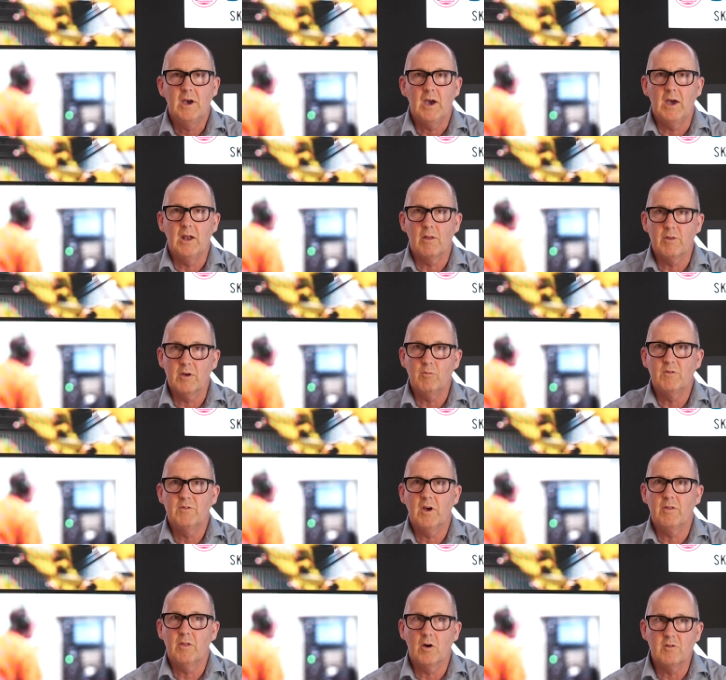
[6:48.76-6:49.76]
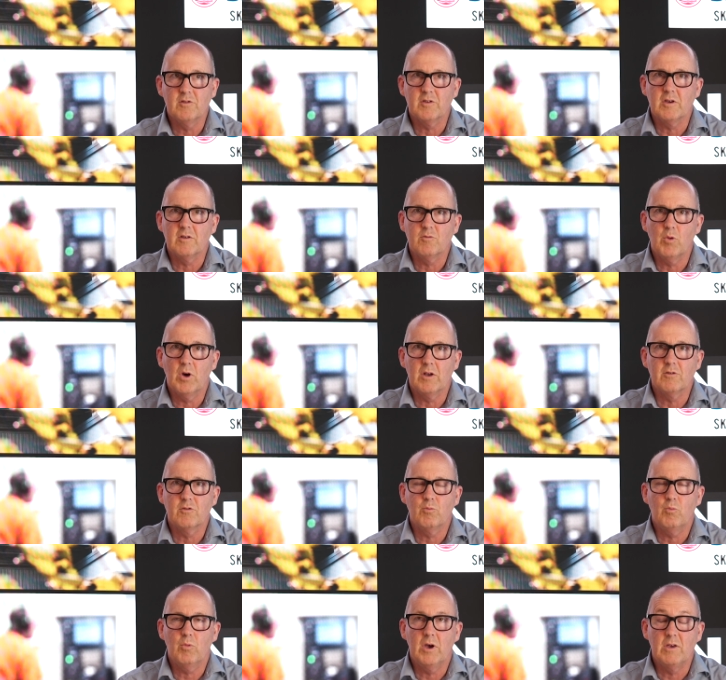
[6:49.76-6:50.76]
And I think we've done those things well
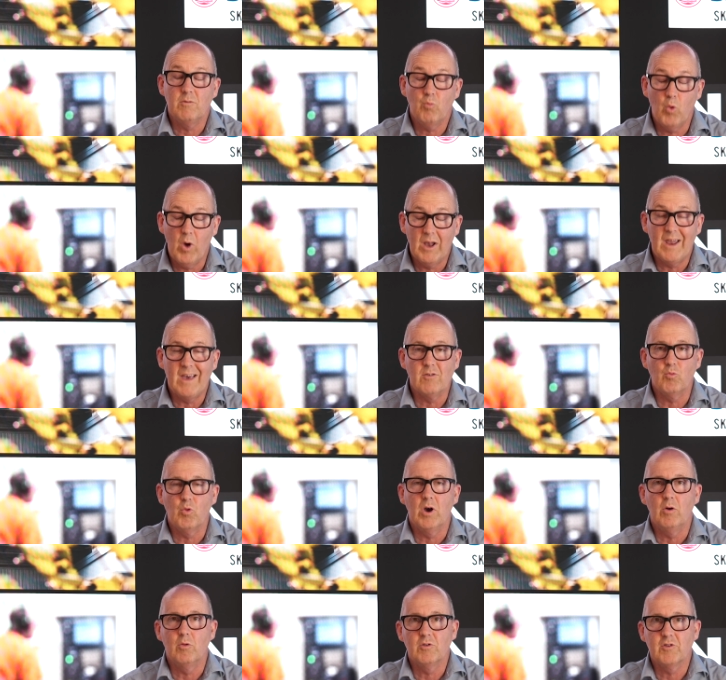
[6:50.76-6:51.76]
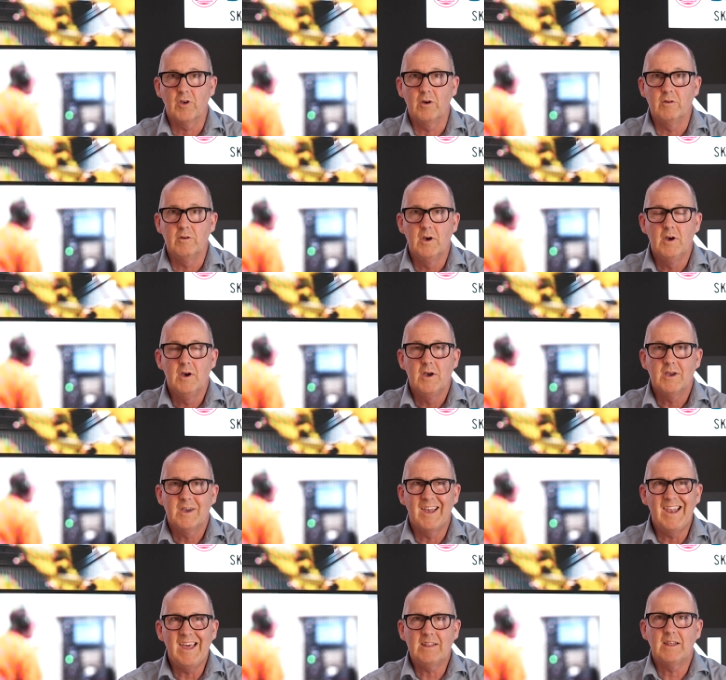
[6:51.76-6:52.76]
as well. So
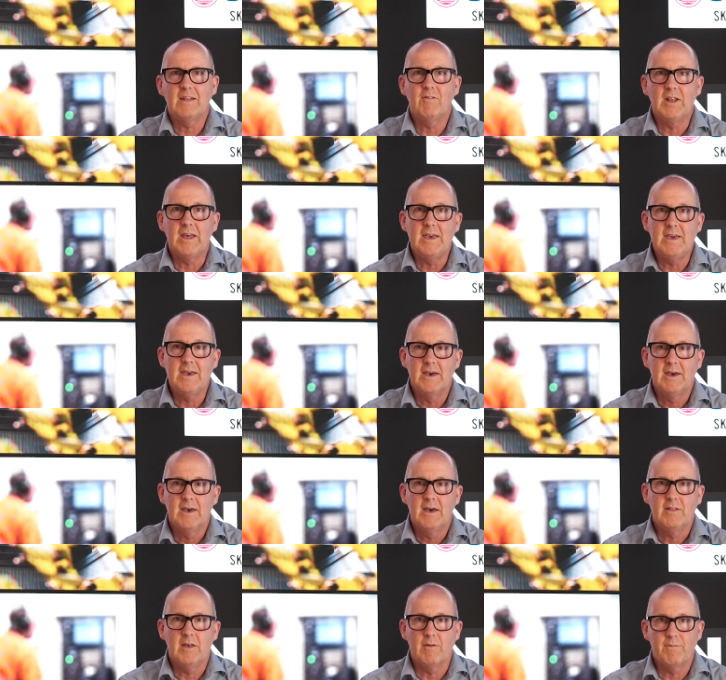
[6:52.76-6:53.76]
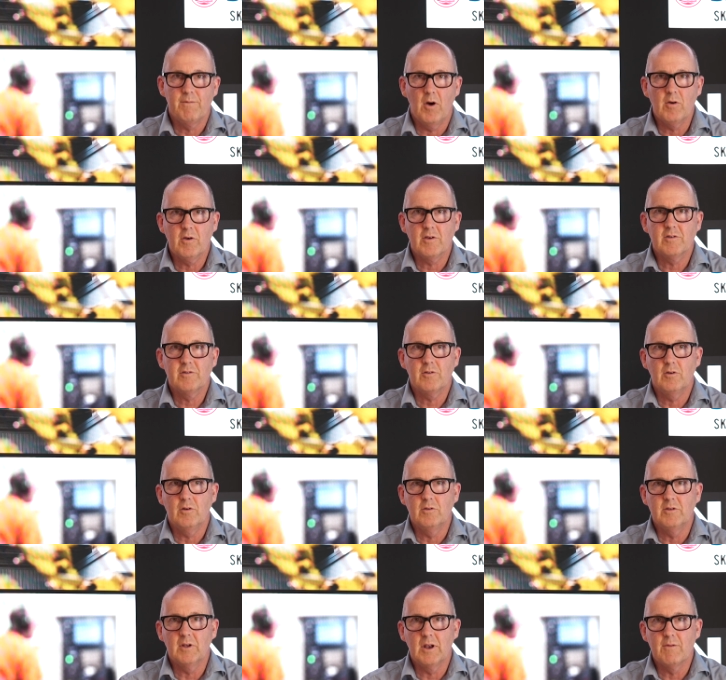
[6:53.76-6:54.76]
collectively, that focus
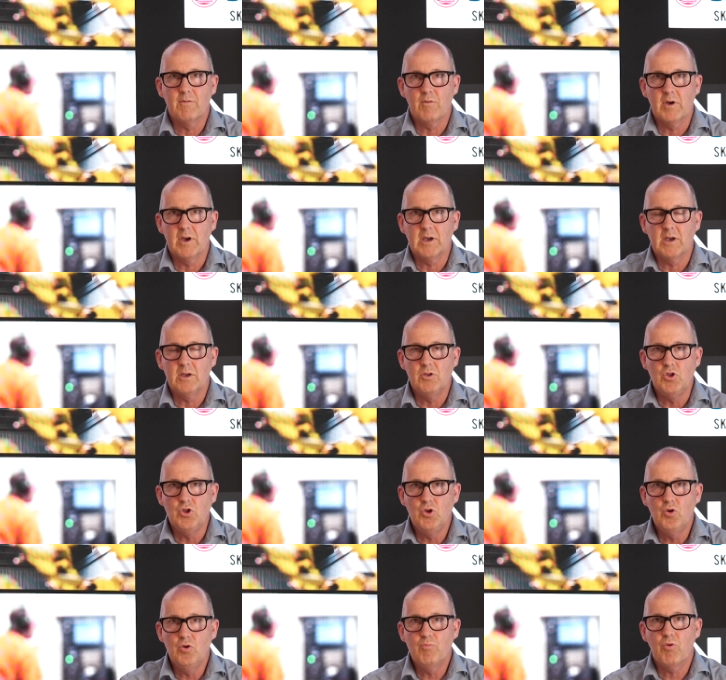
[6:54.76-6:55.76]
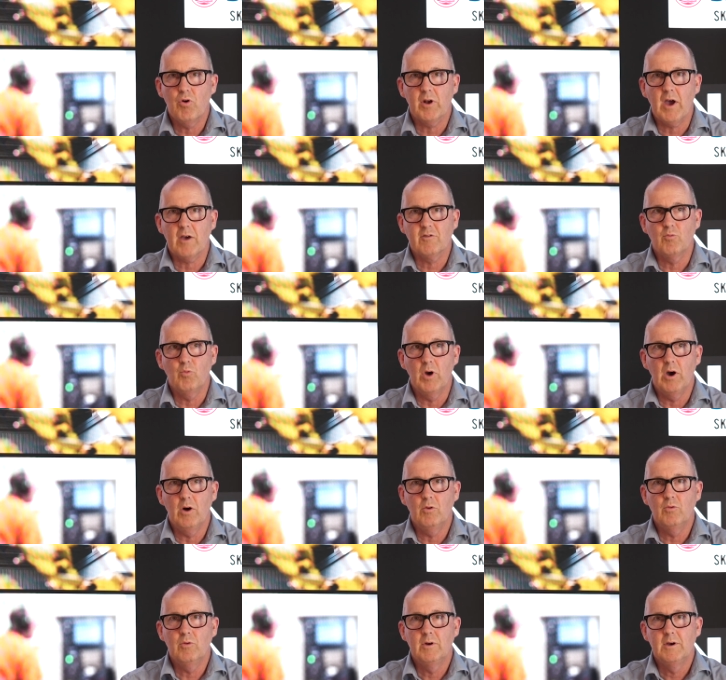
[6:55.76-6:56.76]
on delivering new products
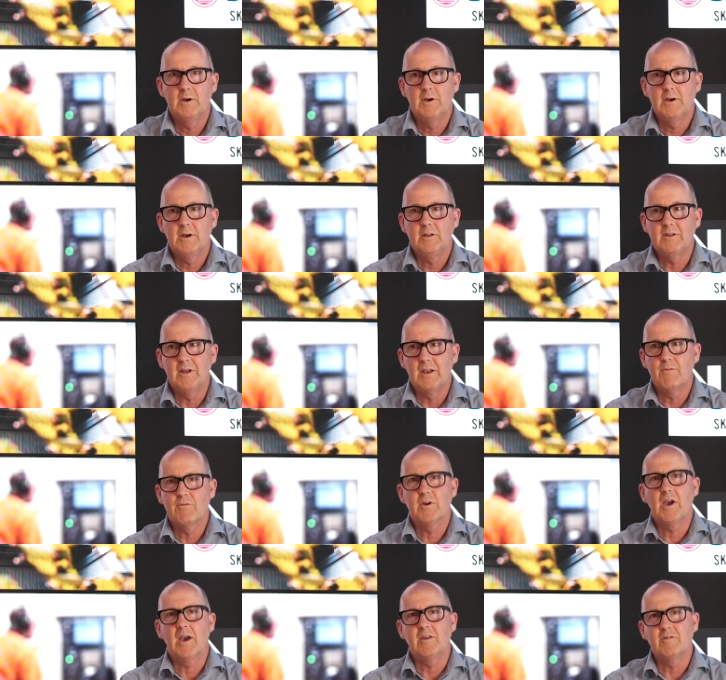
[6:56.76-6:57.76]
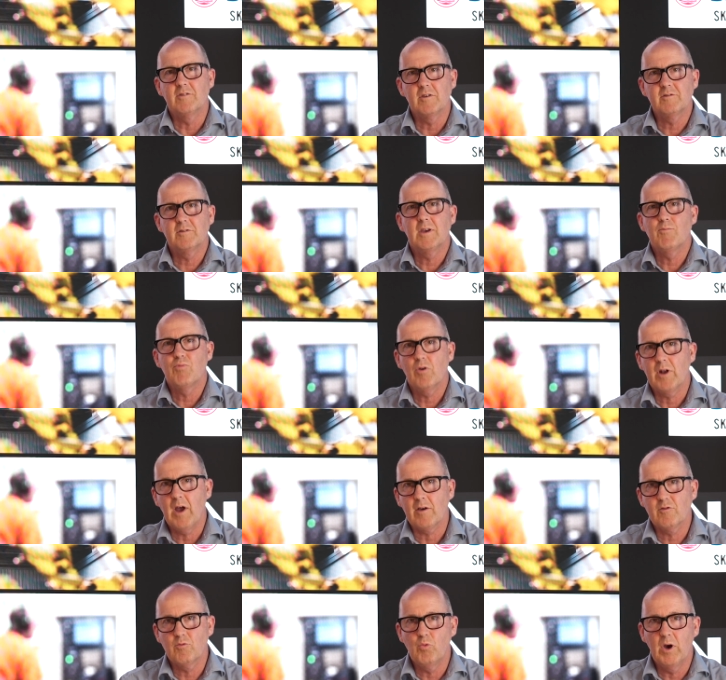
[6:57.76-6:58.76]
well, delivering existing
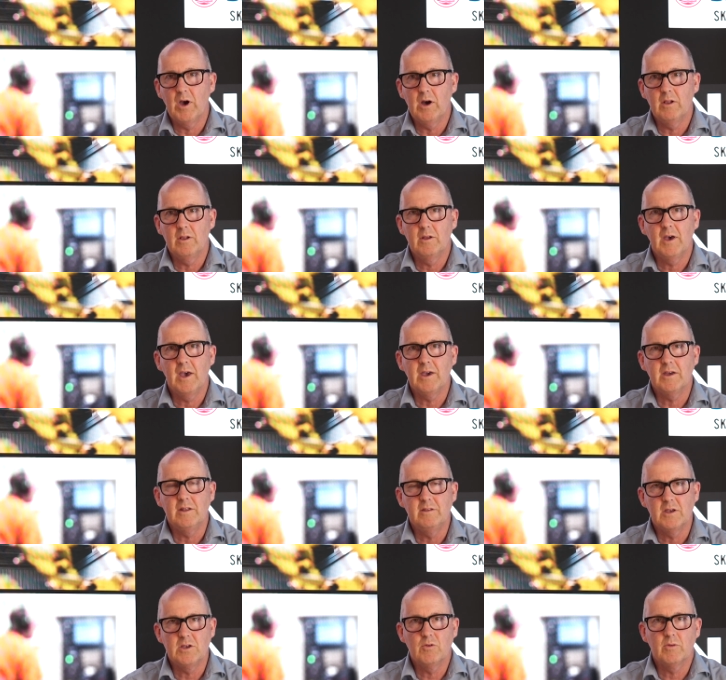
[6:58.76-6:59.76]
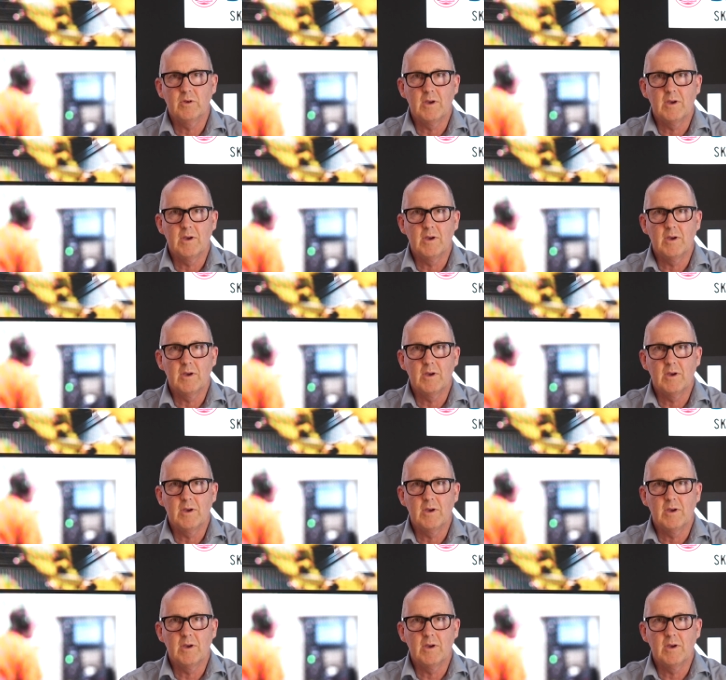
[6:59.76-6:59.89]
products well, and continually